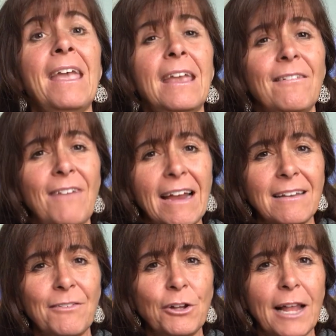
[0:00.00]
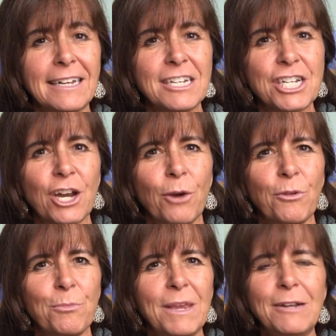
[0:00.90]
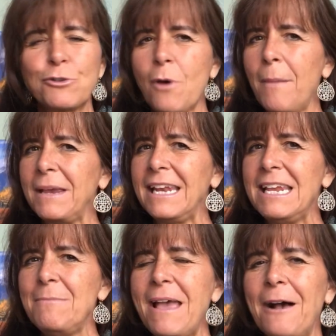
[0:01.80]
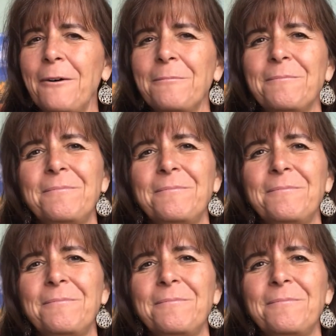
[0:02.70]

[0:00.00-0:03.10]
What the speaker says: In fact, if you'd like to share it with me, drop me an email.